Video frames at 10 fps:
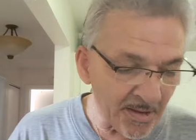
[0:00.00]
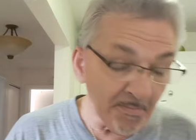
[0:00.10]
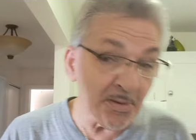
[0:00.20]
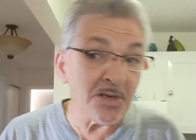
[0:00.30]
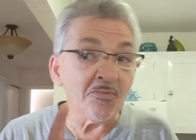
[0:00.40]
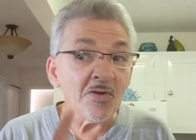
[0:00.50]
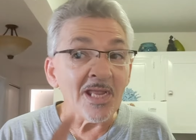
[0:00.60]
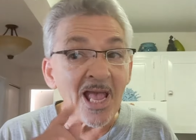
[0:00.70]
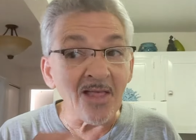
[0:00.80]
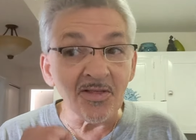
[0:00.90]
But in
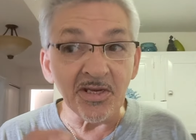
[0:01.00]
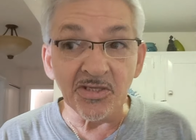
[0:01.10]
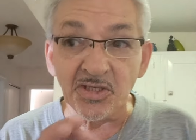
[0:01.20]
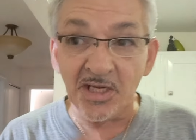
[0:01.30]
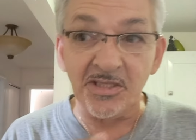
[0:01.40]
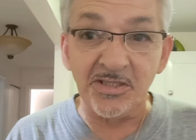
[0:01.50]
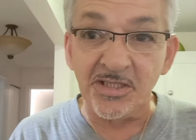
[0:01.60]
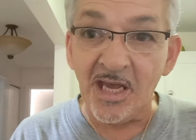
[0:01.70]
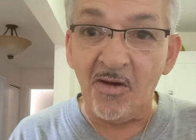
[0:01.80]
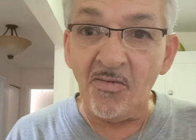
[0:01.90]
reality, check this
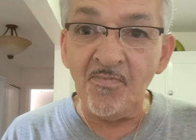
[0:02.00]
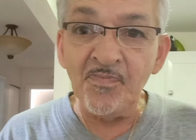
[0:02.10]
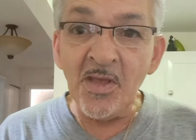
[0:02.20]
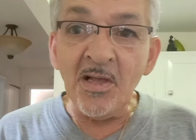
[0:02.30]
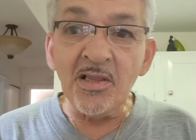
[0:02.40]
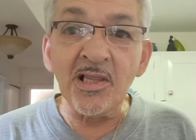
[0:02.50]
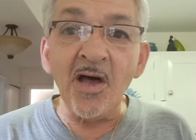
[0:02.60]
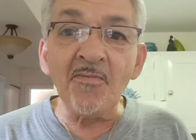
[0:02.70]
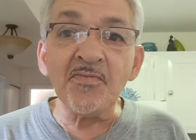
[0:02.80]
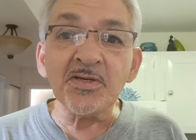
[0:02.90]
out.
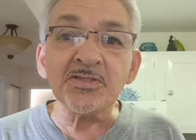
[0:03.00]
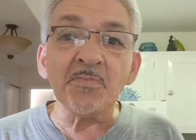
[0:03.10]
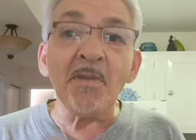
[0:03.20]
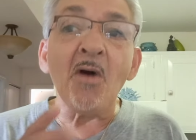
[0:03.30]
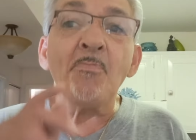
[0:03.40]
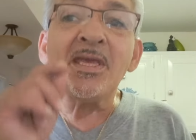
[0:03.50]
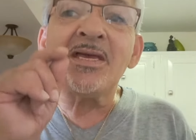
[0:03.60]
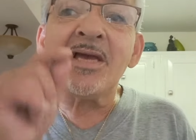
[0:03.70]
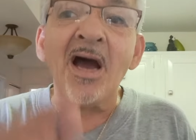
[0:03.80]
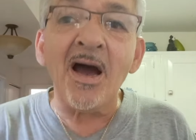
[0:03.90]
Love is about
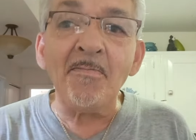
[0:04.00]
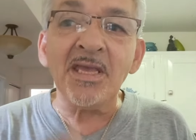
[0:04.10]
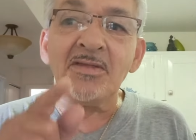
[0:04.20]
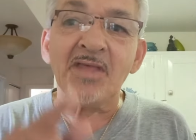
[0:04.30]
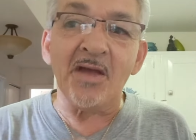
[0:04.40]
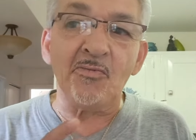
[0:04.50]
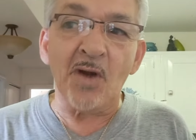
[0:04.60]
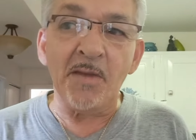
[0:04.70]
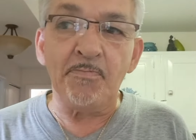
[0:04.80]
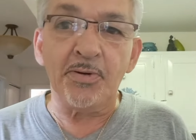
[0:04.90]
becoming that
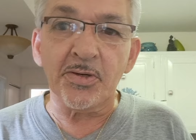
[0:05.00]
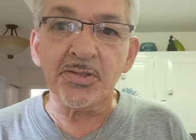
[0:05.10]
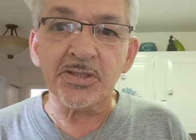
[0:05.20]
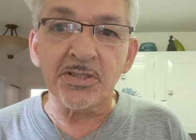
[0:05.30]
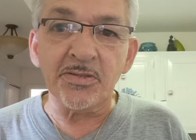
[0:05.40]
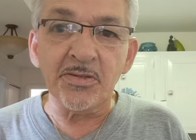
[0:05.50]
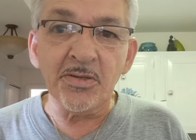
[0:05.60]
right person.